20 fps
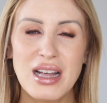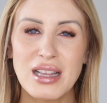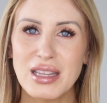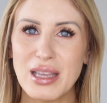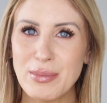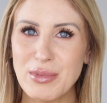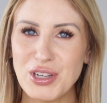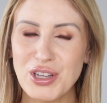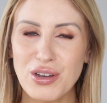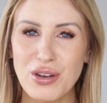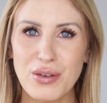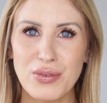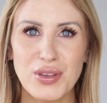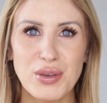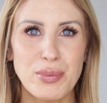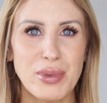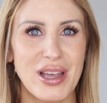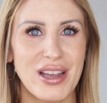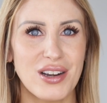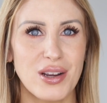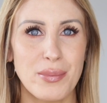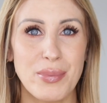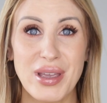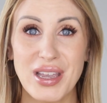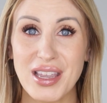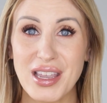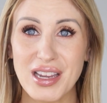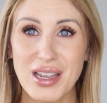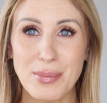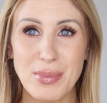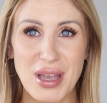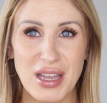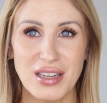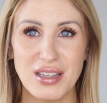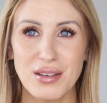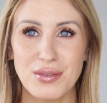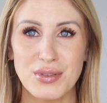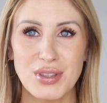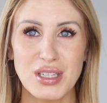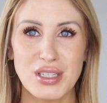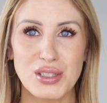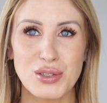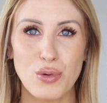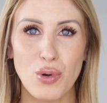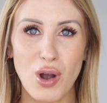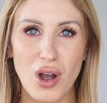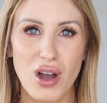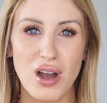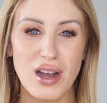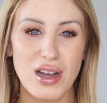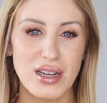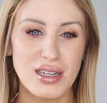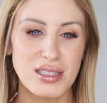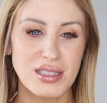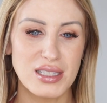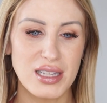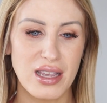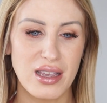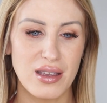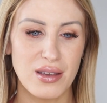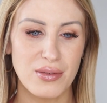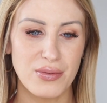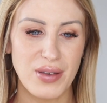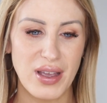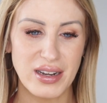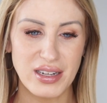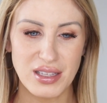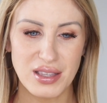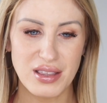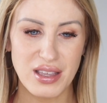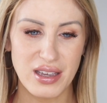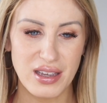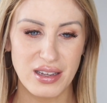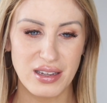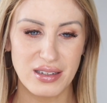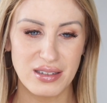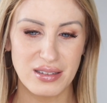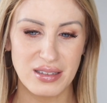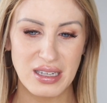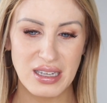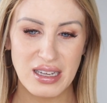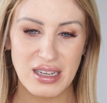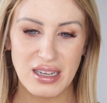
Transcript: Let me know if you plan on picking up any of these quads, if anything,